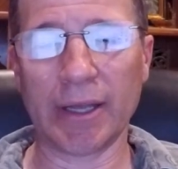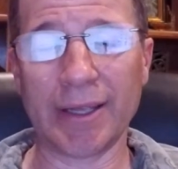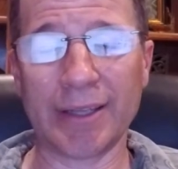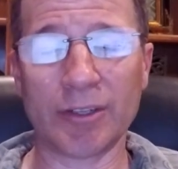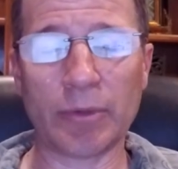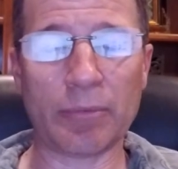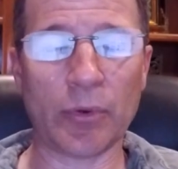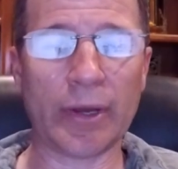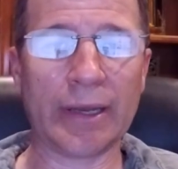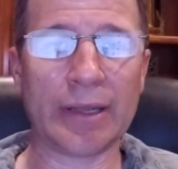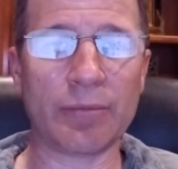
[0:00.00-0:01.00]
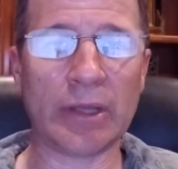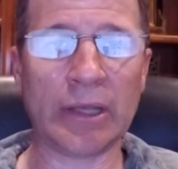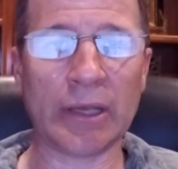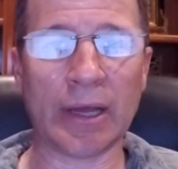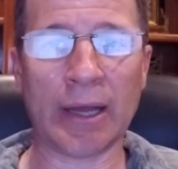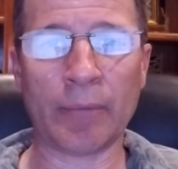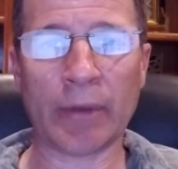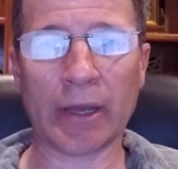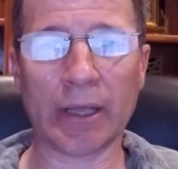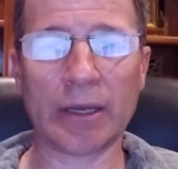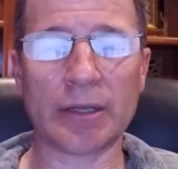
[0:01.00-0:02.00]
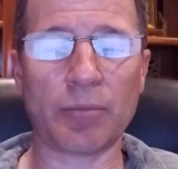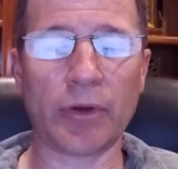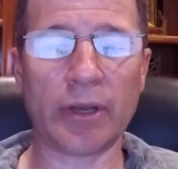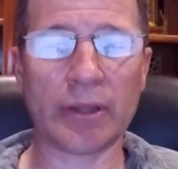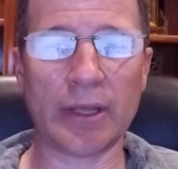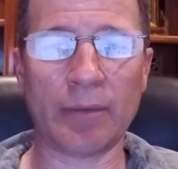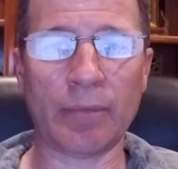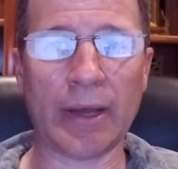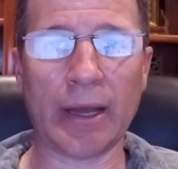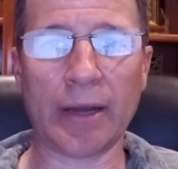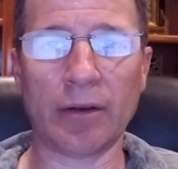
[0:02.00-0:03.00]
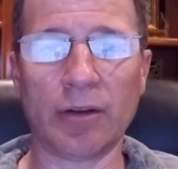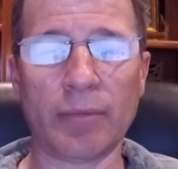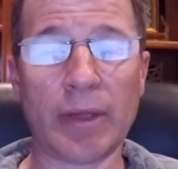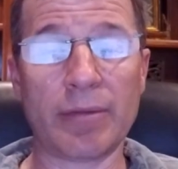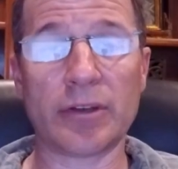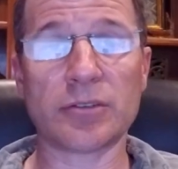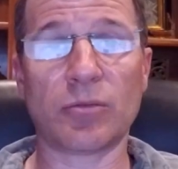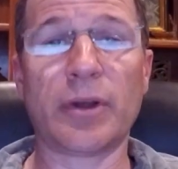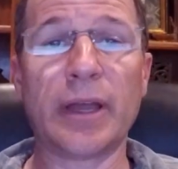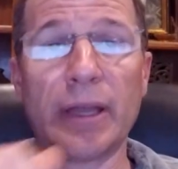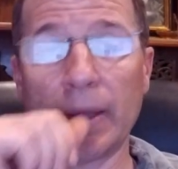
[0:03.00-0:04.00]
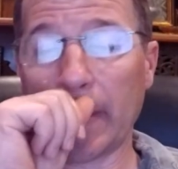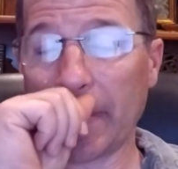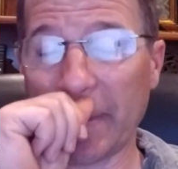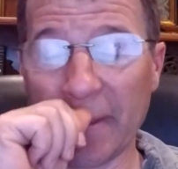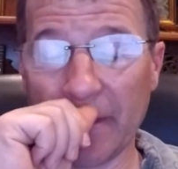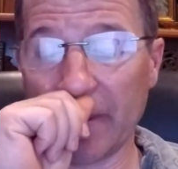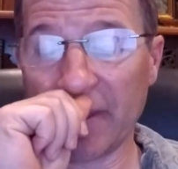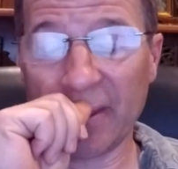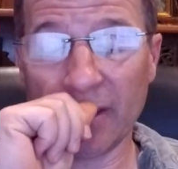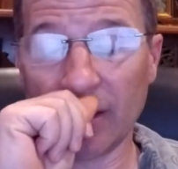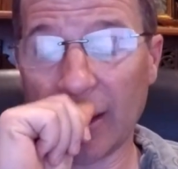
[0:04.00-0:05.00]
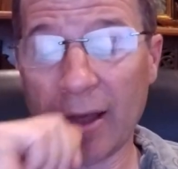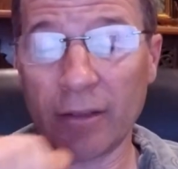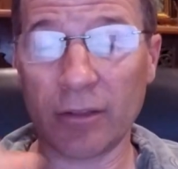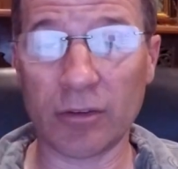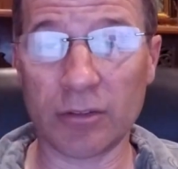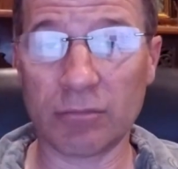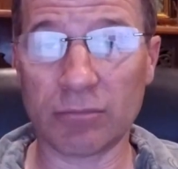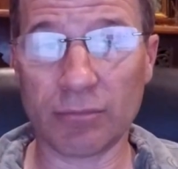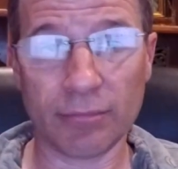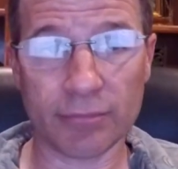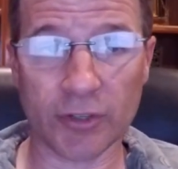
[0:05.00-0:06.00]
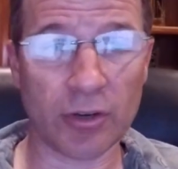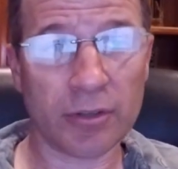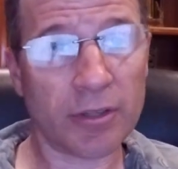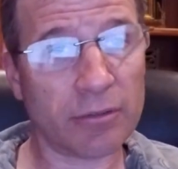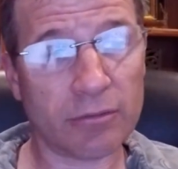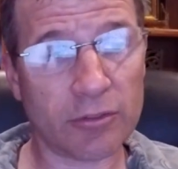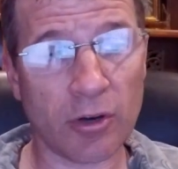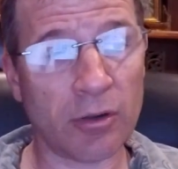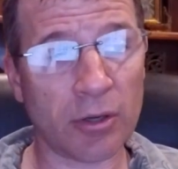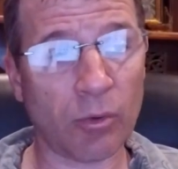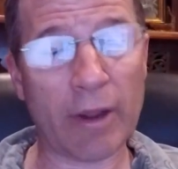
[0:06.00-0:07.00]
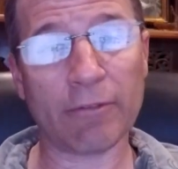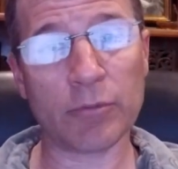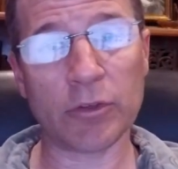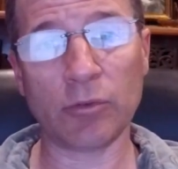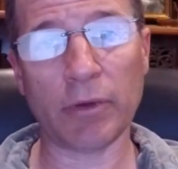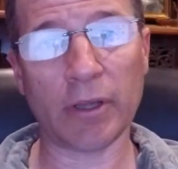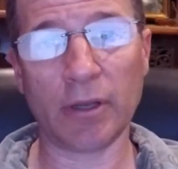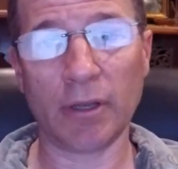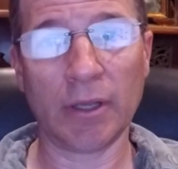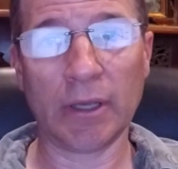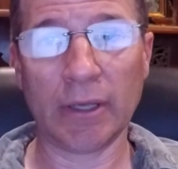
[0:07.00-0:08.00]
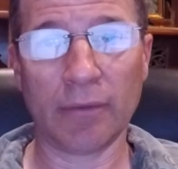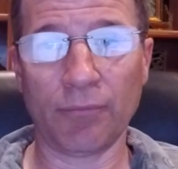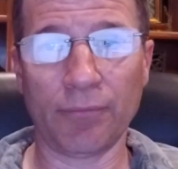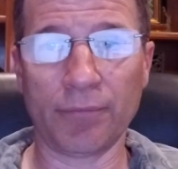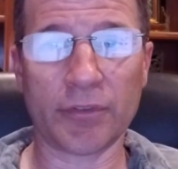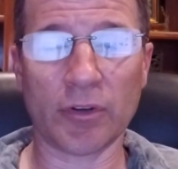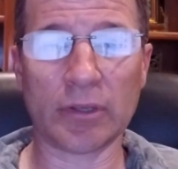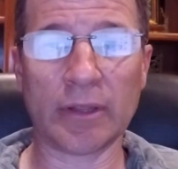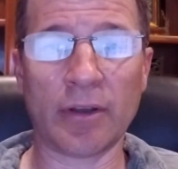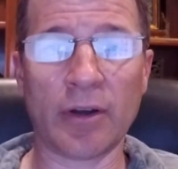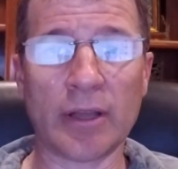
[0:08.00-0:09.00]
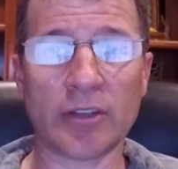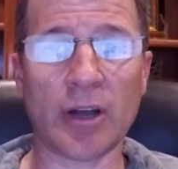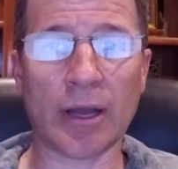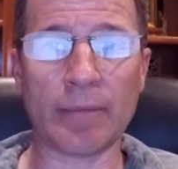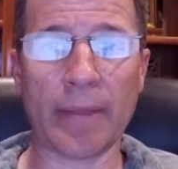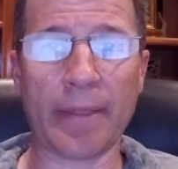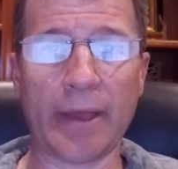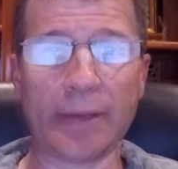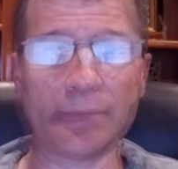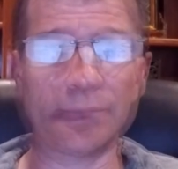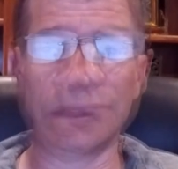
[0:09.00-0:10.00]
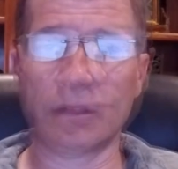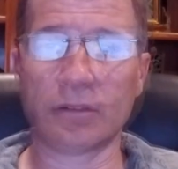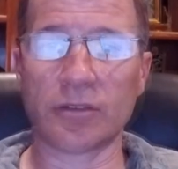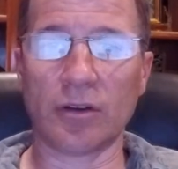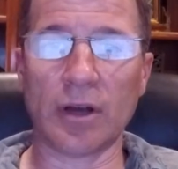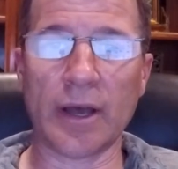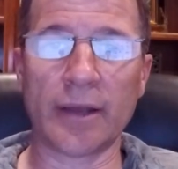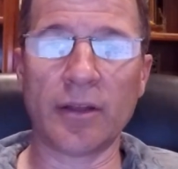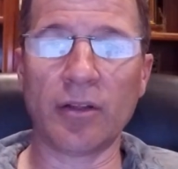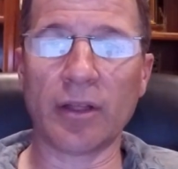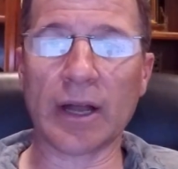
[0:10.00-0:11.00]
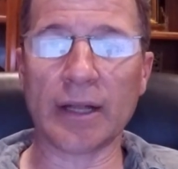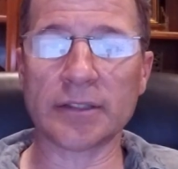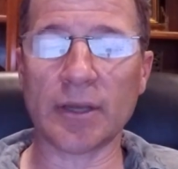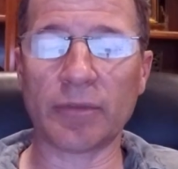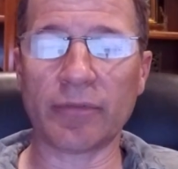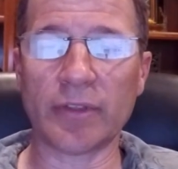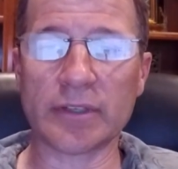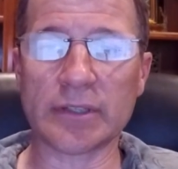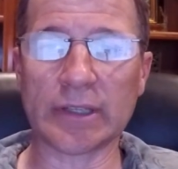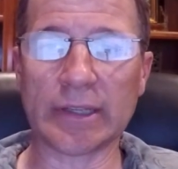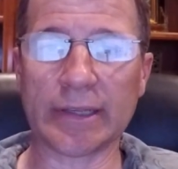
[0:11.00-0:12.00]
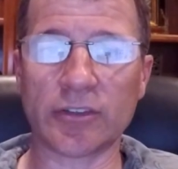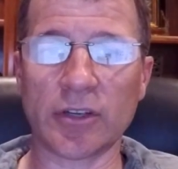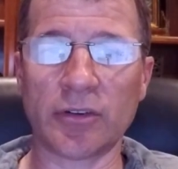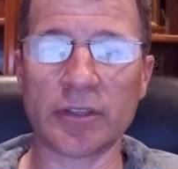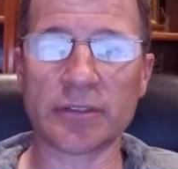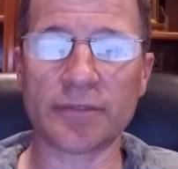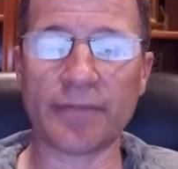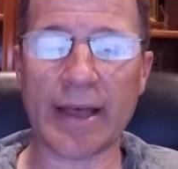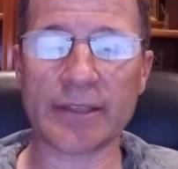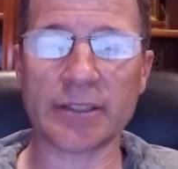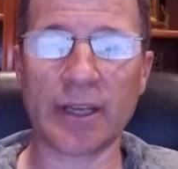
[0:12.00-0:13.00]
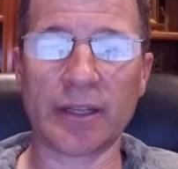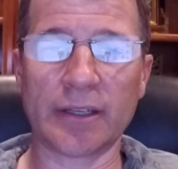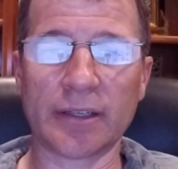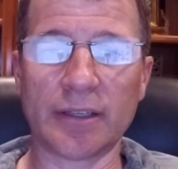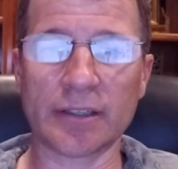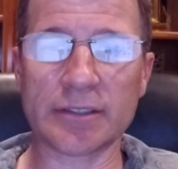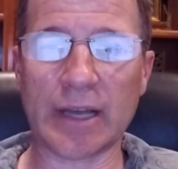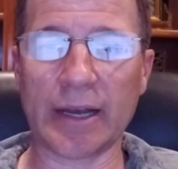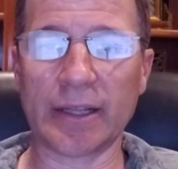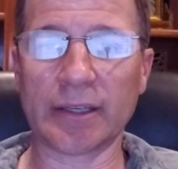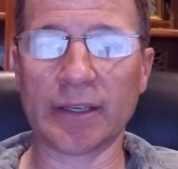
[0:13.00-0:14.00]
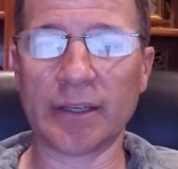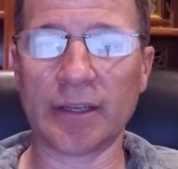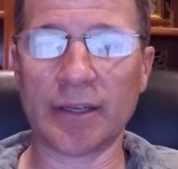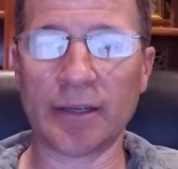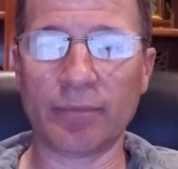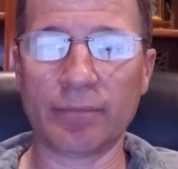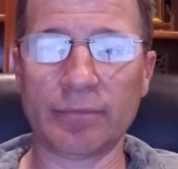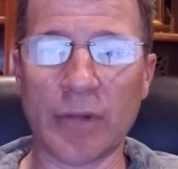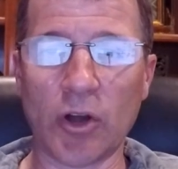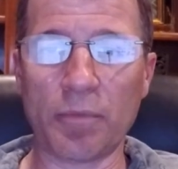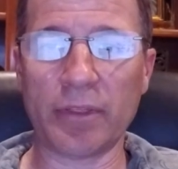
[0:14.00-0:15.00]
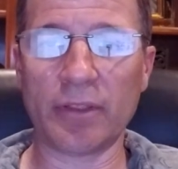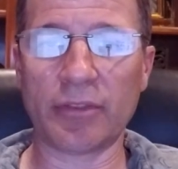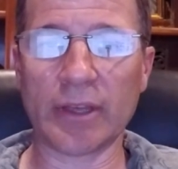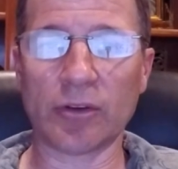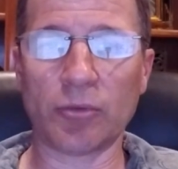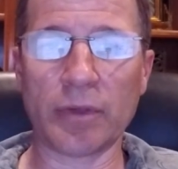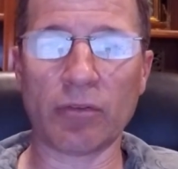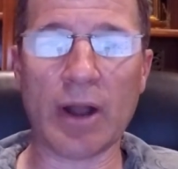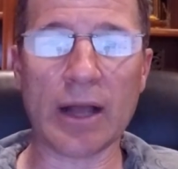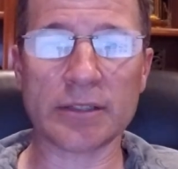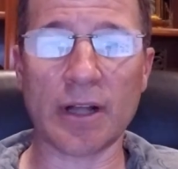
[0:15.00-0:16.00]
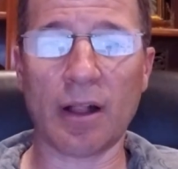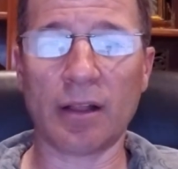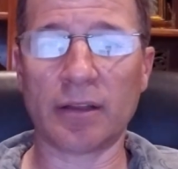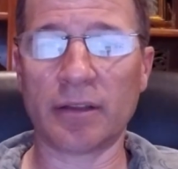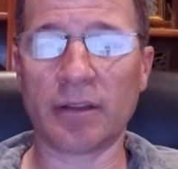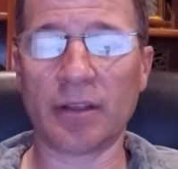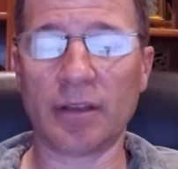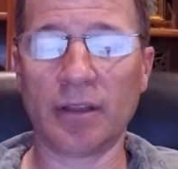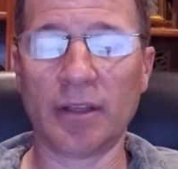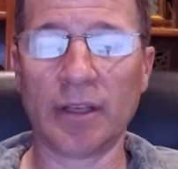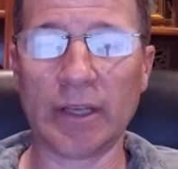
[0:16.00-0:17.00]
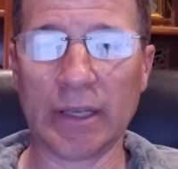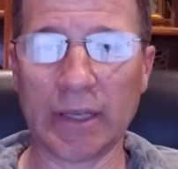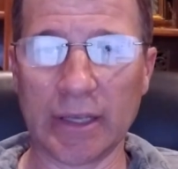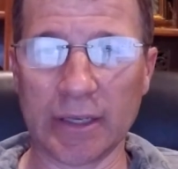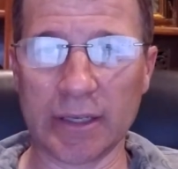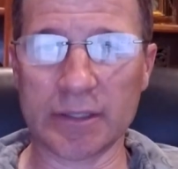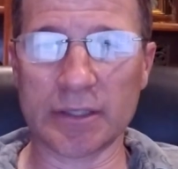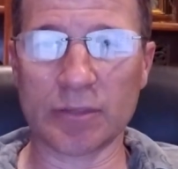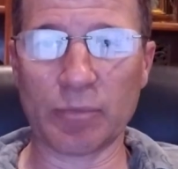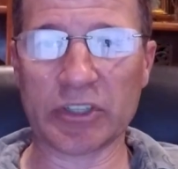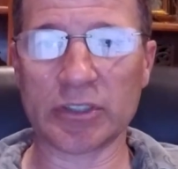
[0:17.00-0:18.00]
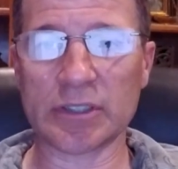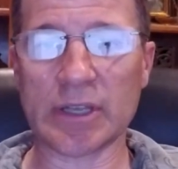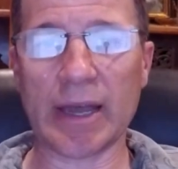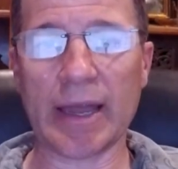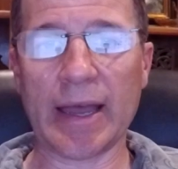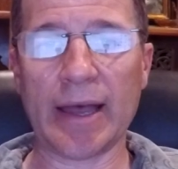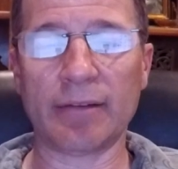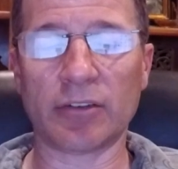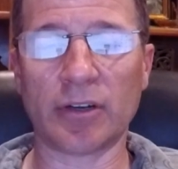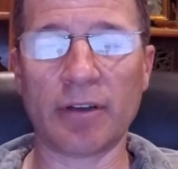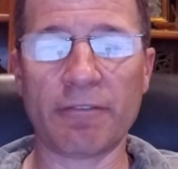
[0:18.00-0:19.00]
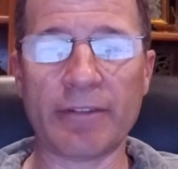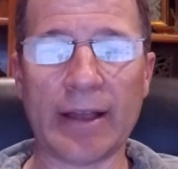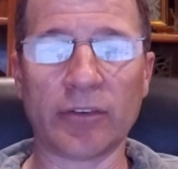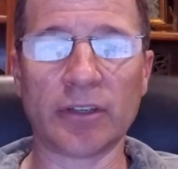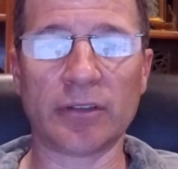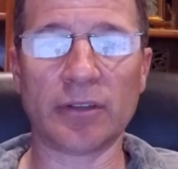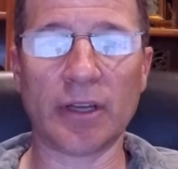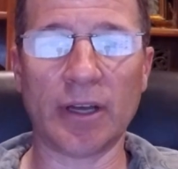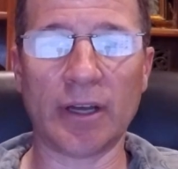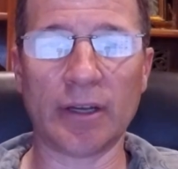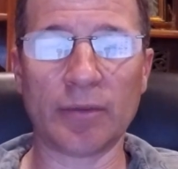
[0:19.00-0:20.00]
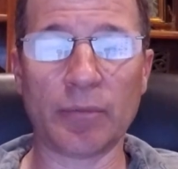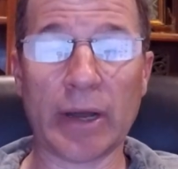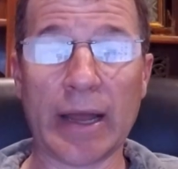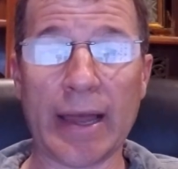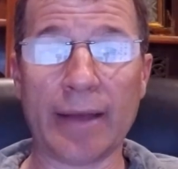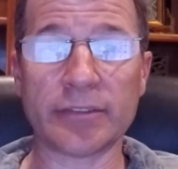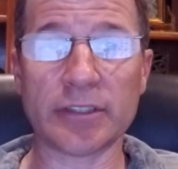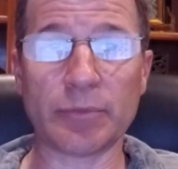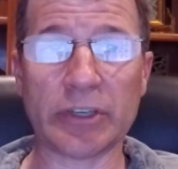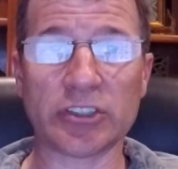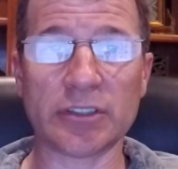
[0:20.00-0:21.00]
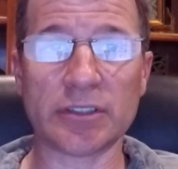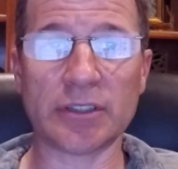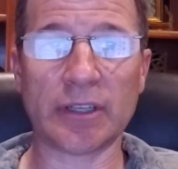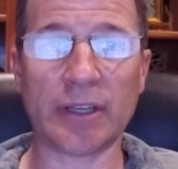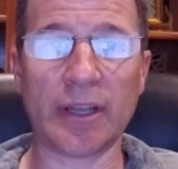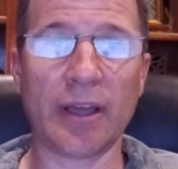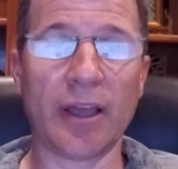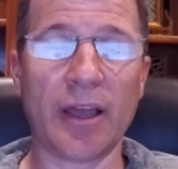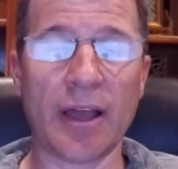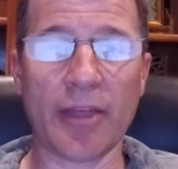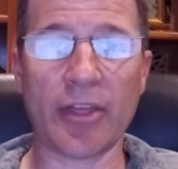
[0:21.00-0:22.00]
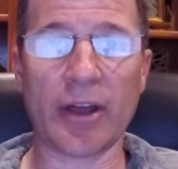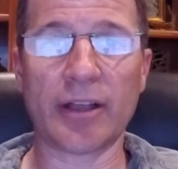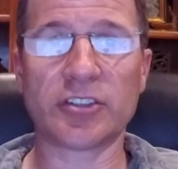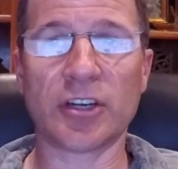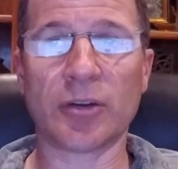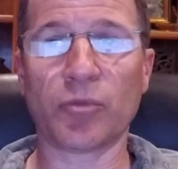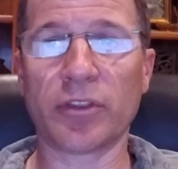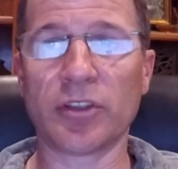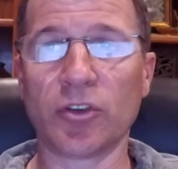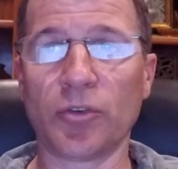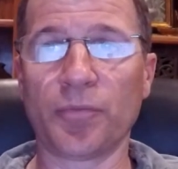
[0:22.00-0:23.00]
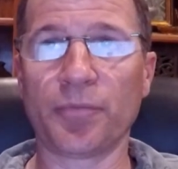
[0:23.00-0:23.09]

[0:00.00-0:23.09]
it'll be pointing at me. How am I going to get it to point at them? I don't know. Maybe there's a way that they allow you to turn the drone away from you, but certainly they're not talking about that. So I know the concept of this Lily drone is fascinating and exciting, and I'm hoping the thing will be rock solid and that any suspicions I have are unfounded. But I have suspicions, and I thought I'd share them with you.